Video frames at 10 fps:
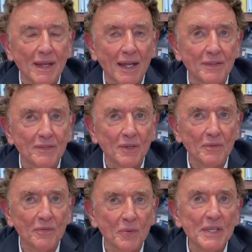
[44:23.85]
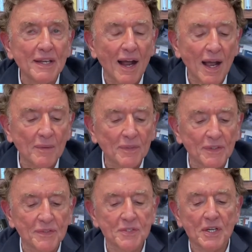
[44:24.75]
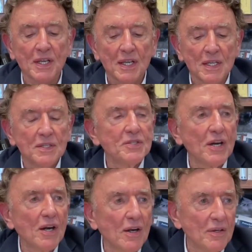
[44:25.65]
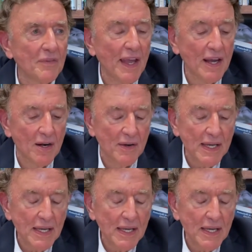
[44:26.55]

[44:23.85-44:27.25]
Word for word: i'd served three times as ch- chair of are